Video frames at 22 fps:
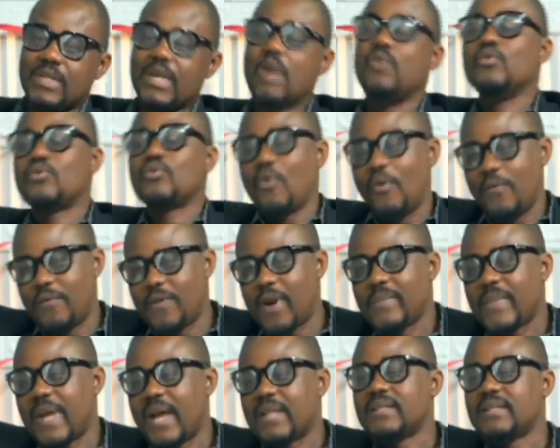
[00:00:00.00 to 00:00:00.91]
They will
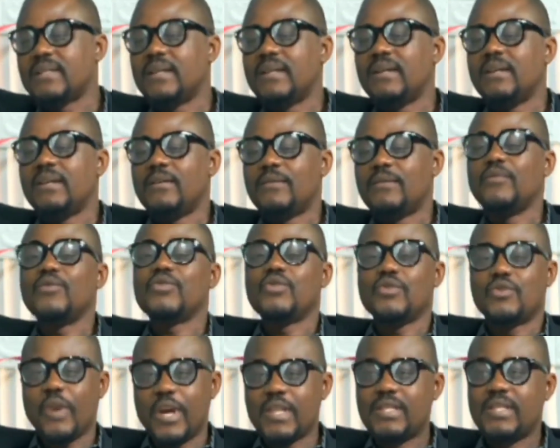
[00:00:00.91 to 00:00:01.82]
confirm that for
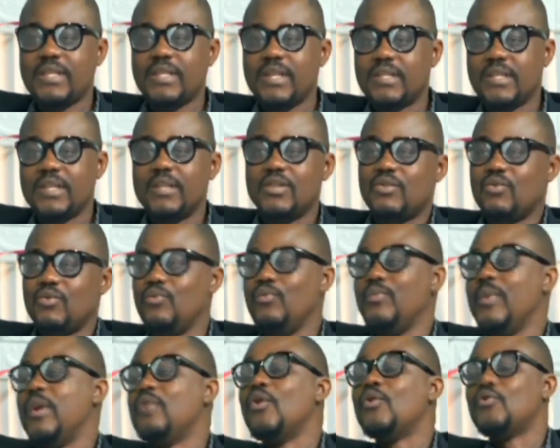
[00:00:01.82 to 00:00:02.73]
security reasons,
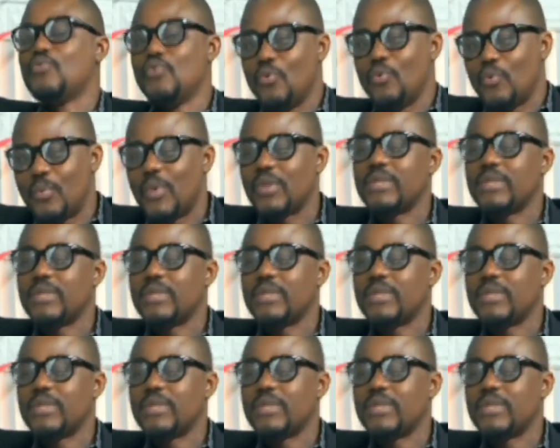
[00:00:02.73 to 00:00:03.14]
you may not know,